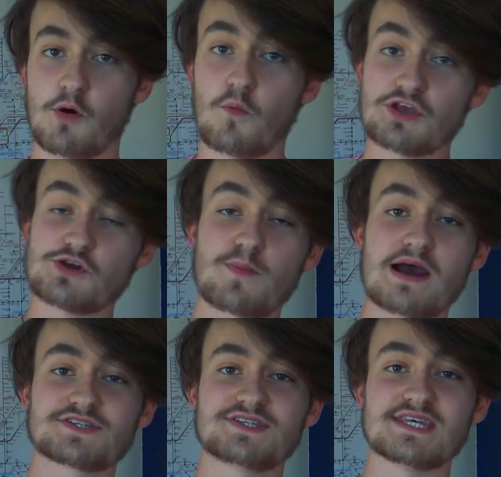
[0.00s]
But what you're
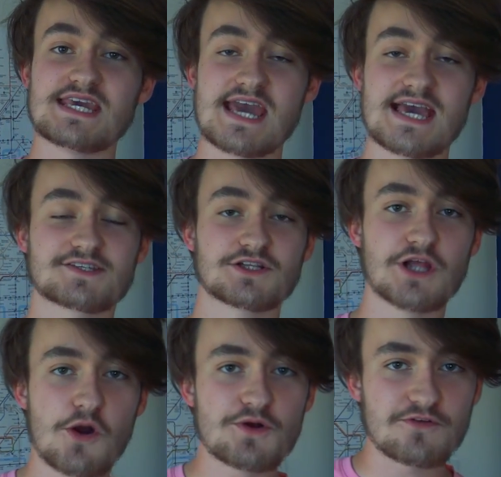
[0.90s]
about to see is a
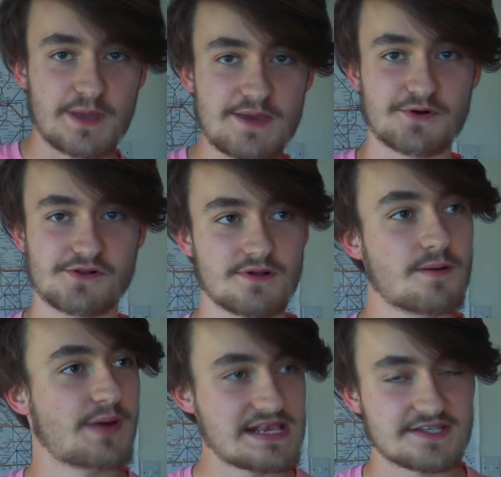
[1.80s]
load of people
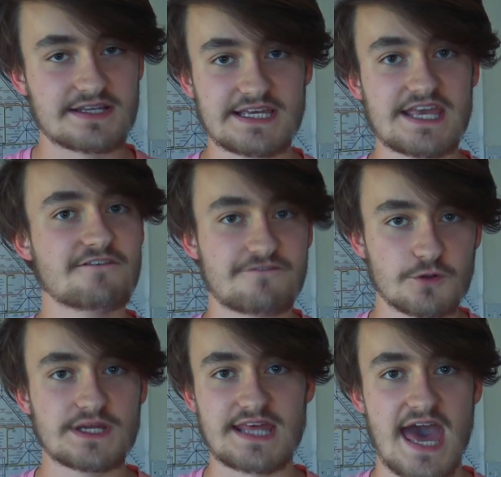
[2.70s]
basically
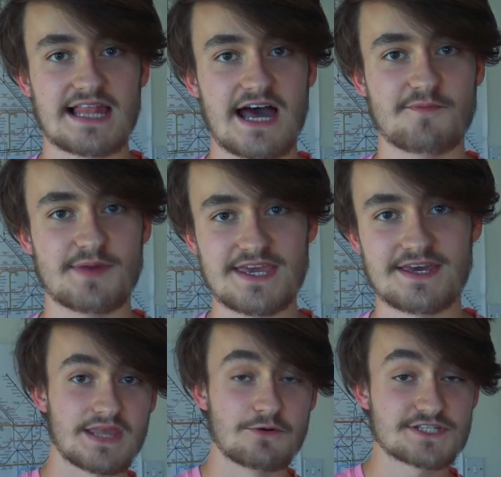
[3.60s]
fooling the hell out of me.
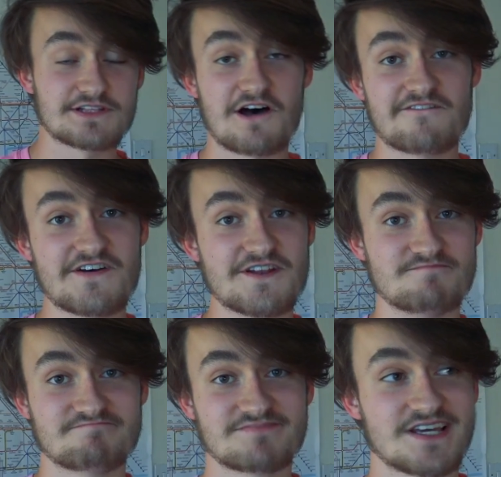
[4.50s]
It was a lot of
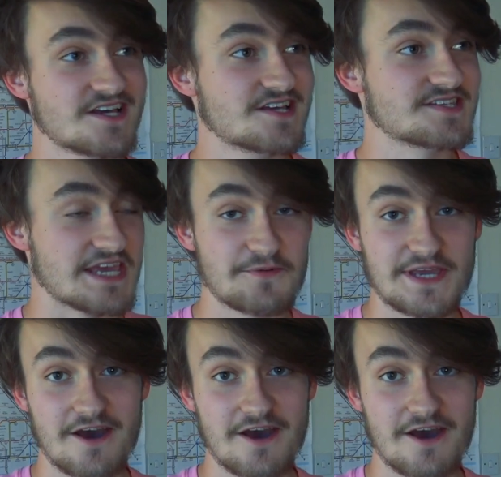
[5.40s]
fun, so here we